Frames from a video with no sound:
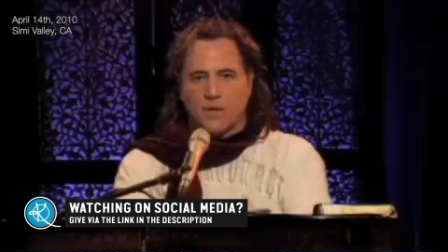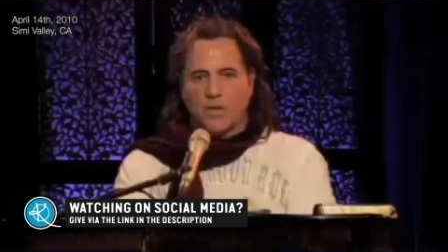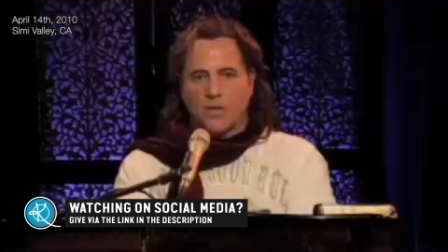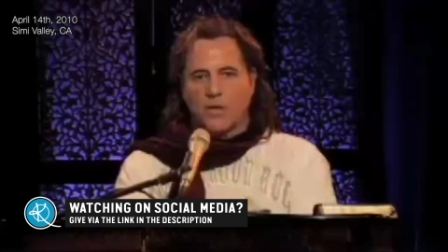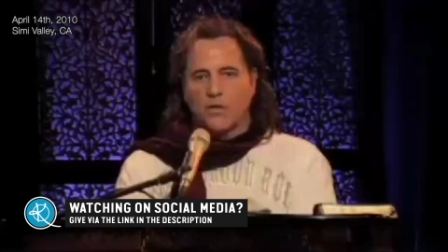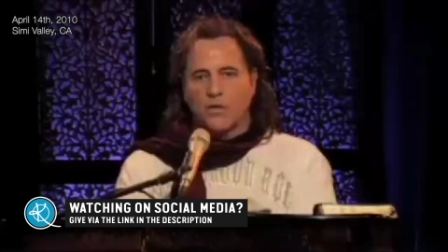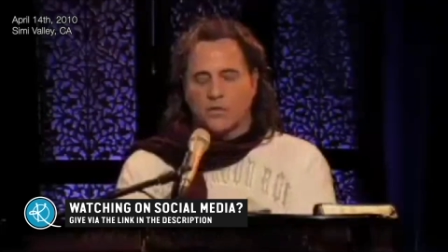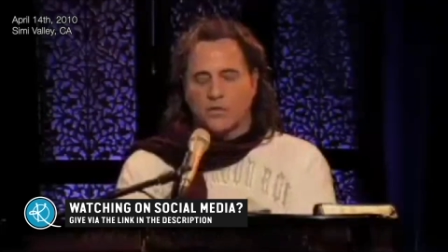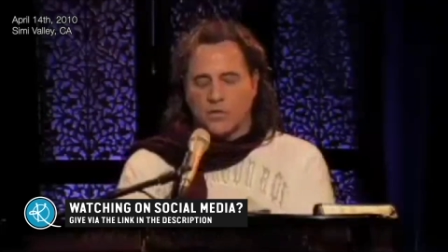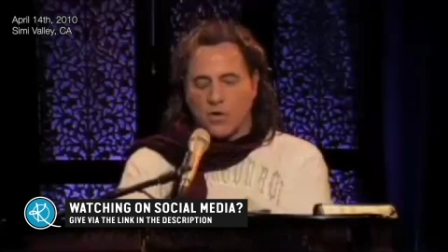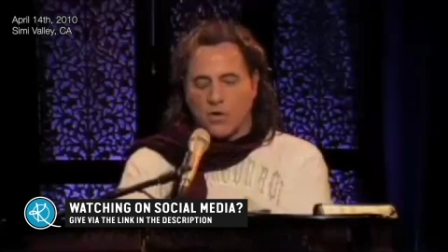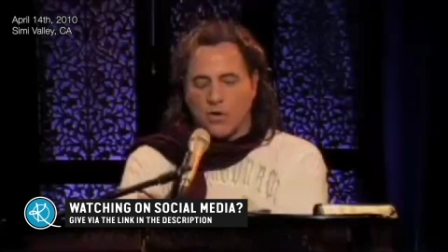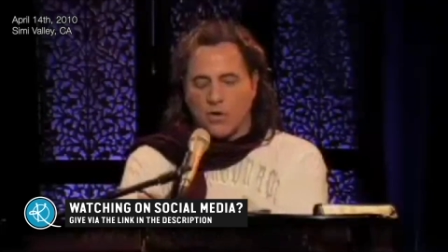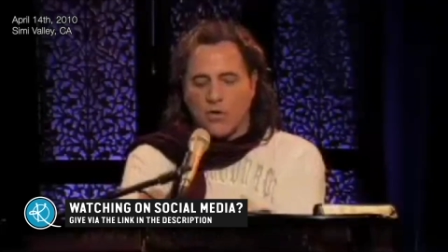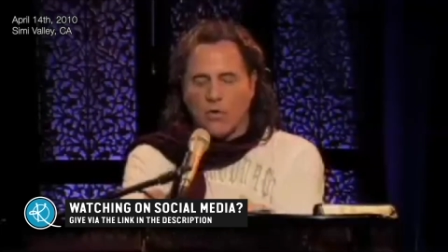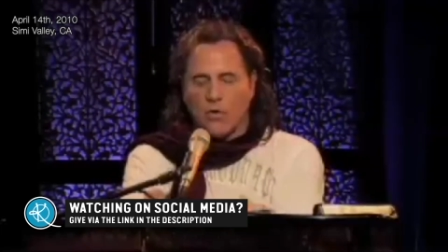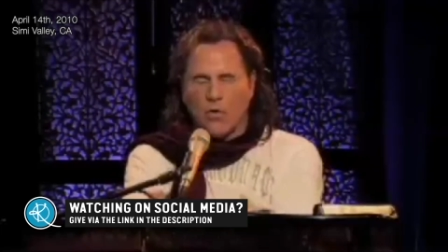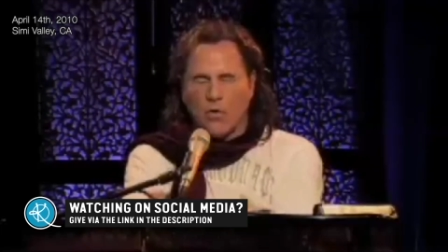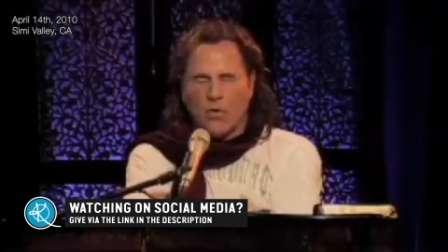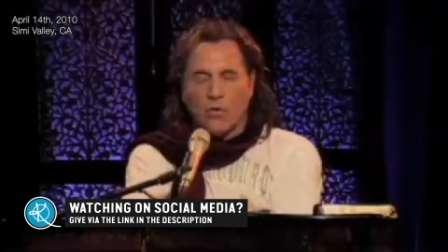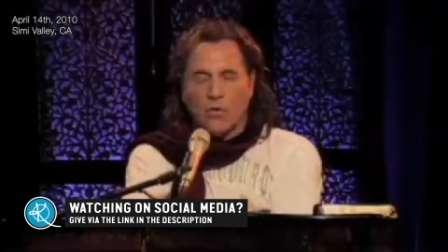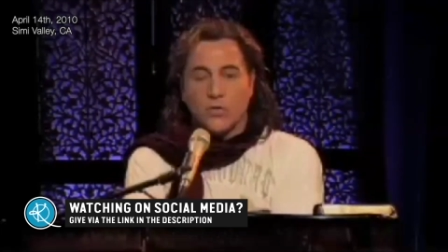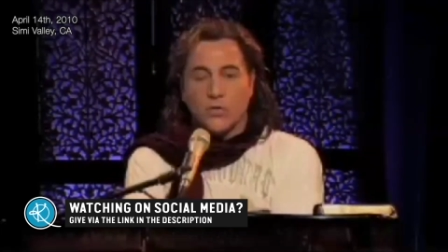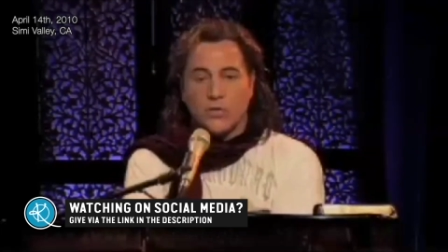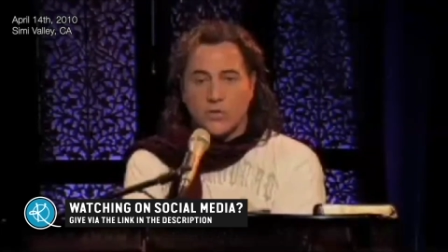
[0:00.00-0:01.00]
shall
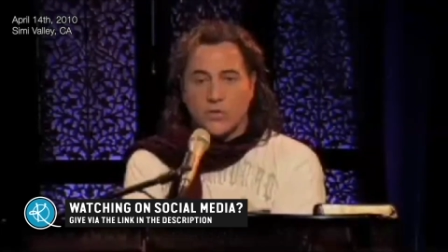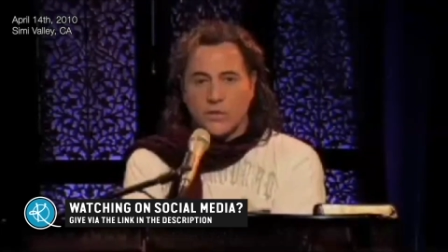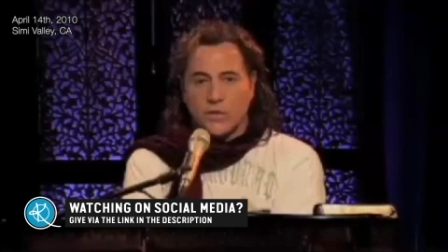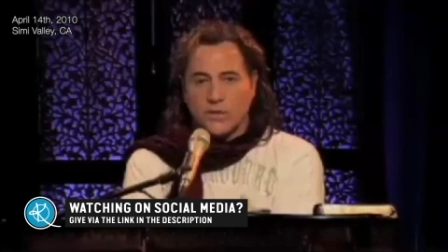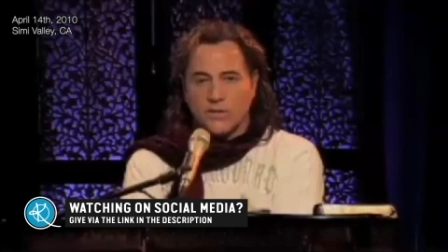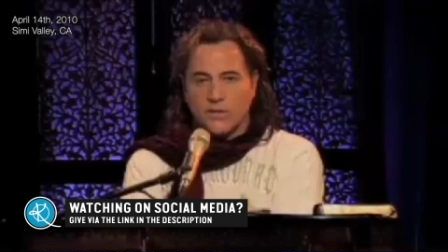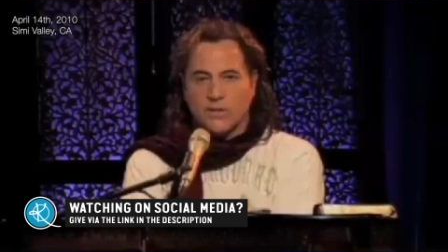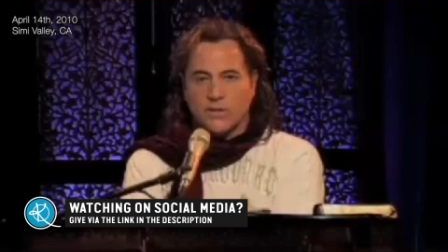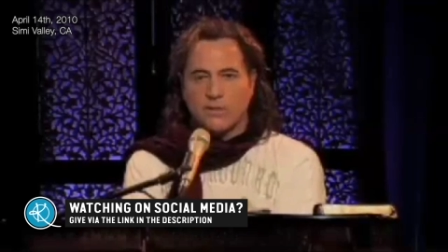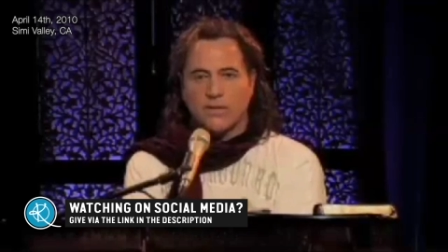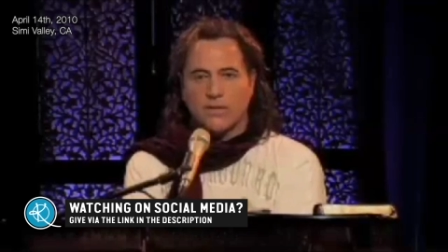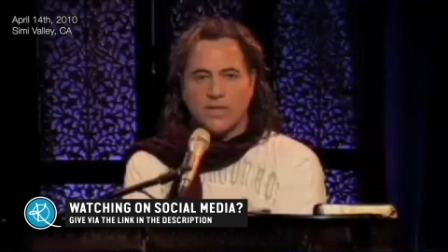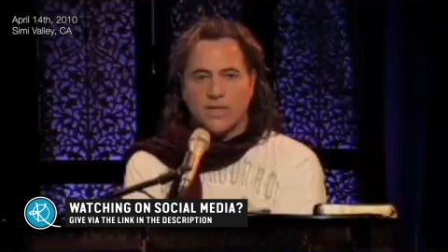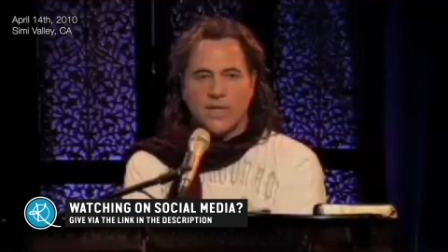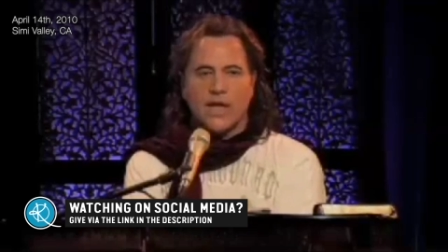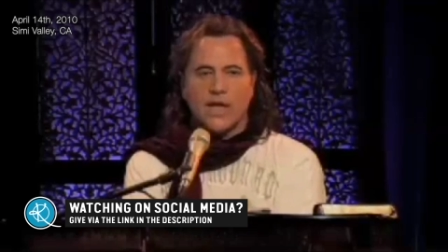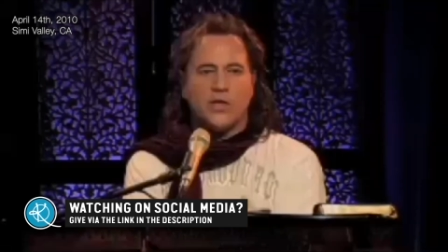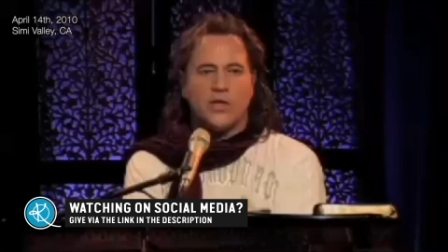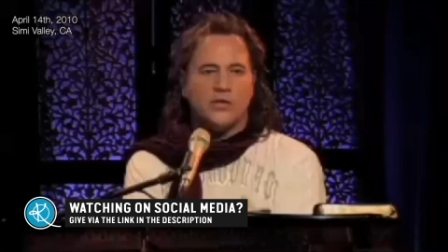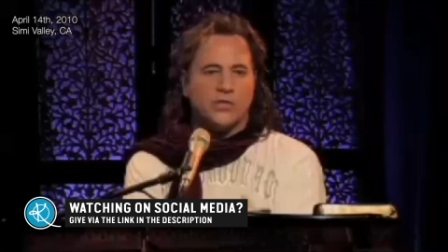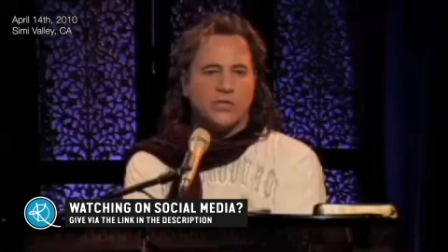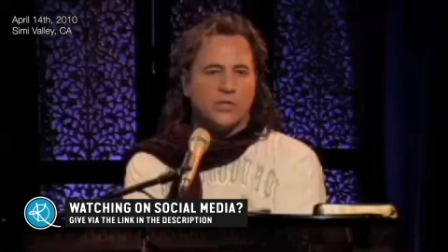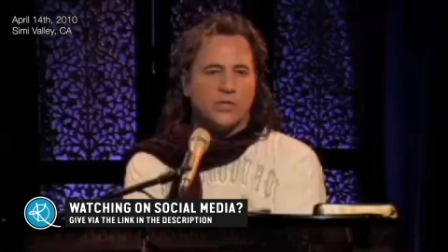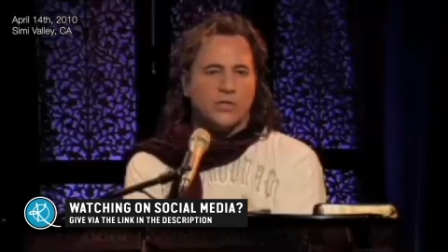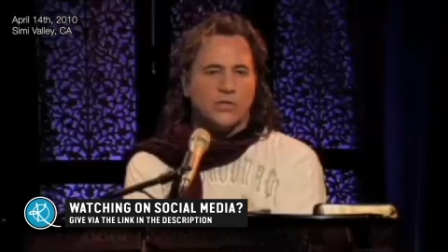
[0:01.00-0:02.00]
cause the
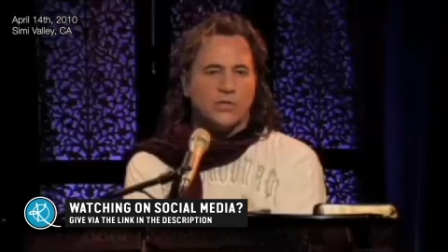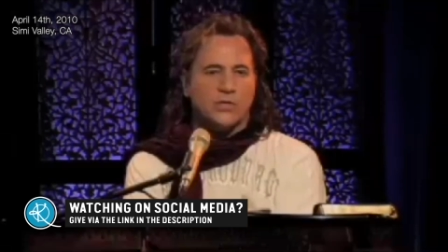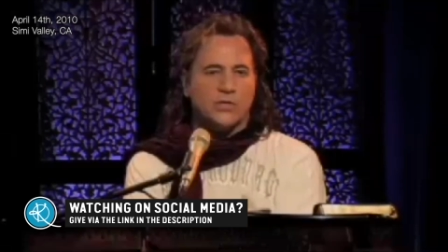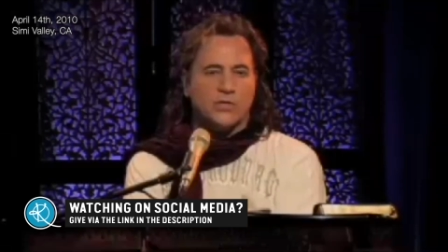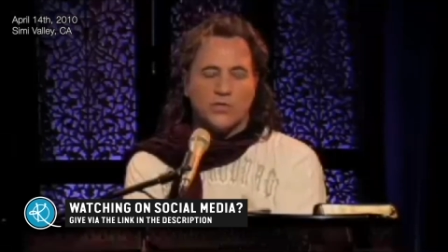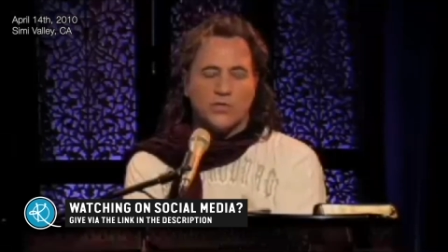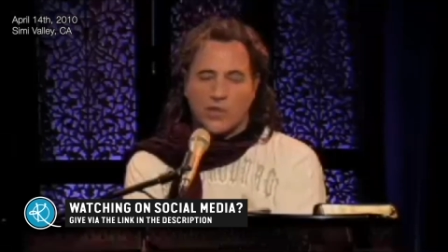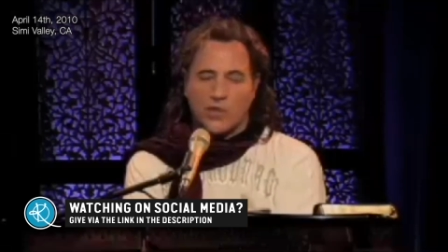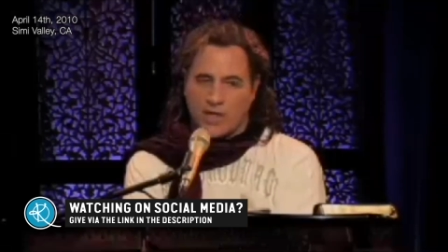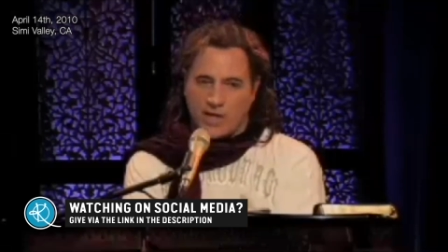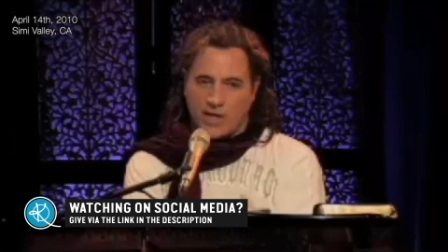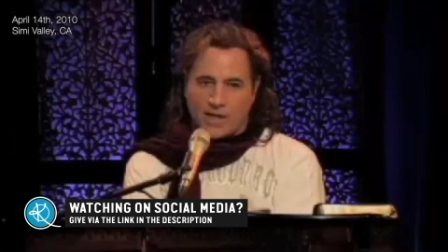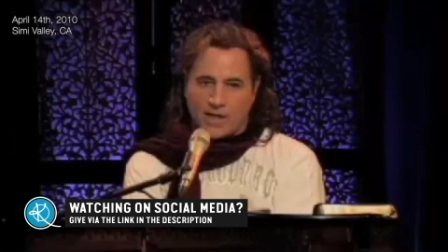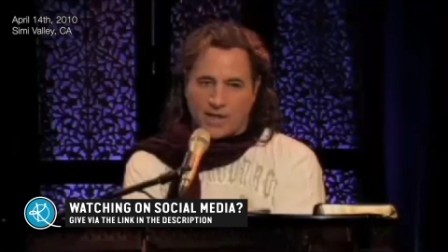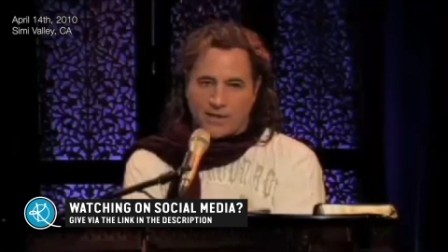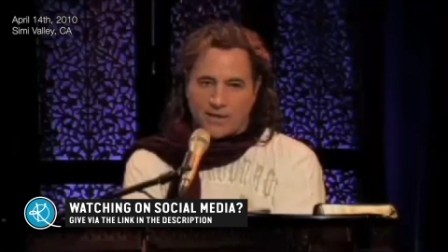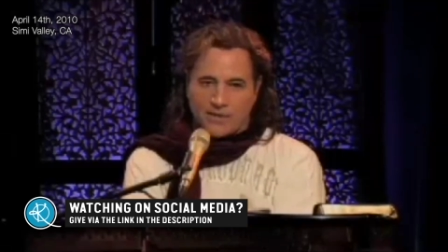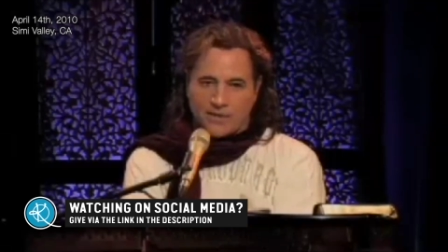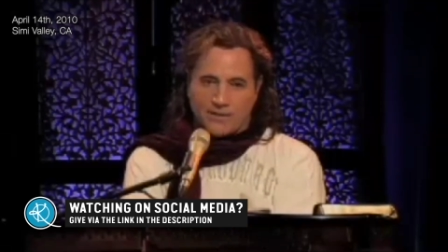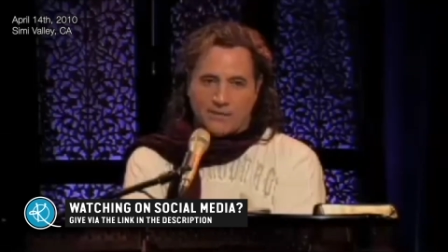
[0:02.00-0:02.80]
nation to shake.